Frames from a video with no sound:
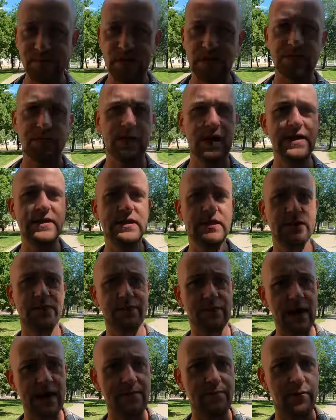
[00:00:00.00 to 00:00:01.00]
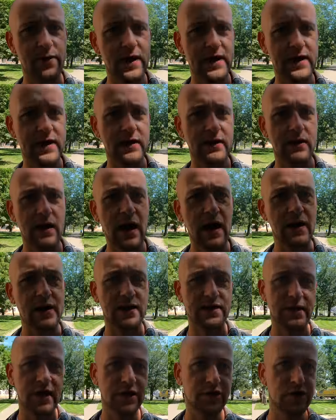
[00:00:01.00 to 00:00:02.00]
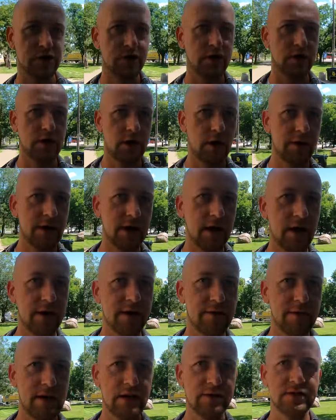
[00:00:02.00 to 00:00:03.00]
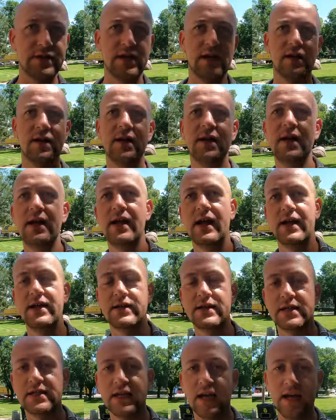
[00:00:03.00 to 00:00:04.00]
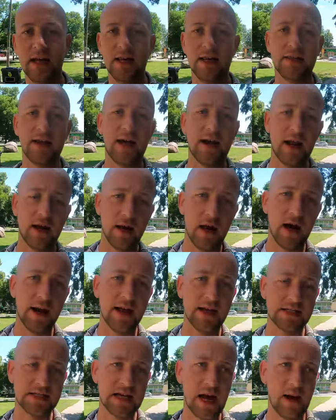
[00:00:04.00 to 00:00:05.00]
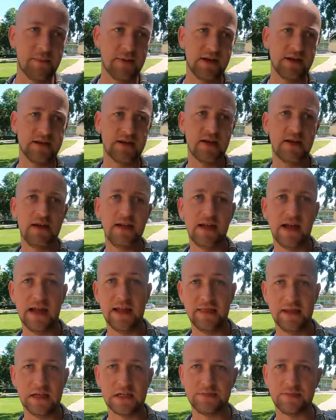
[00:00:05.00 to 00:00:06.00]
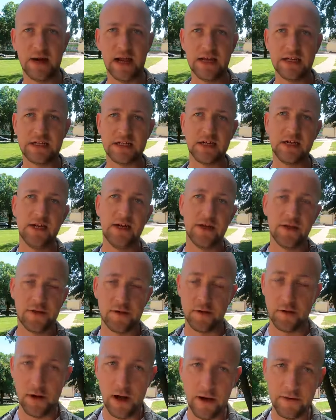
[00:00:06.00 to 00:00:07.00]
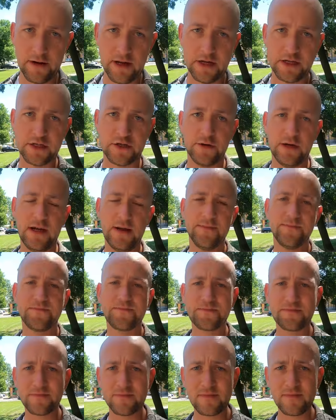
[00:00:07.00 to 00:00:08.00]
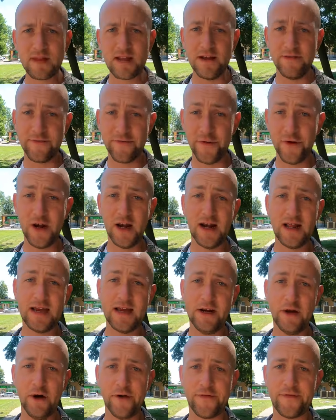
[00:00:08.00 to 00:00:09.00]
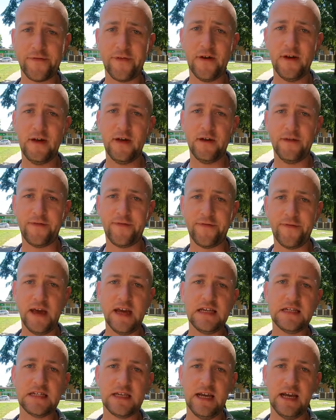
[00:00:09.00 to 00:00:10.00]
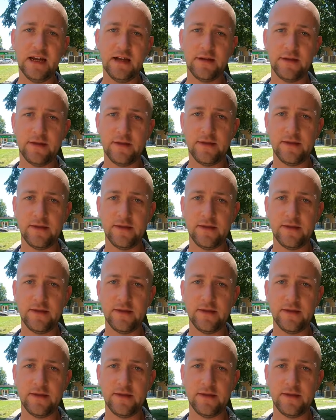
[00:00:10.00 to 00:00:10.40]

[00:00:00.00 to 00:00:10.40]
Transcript: There's plenty of red brick architecture going on around here and you can tell that a lot has happened in this place throughout history and funnily enough facing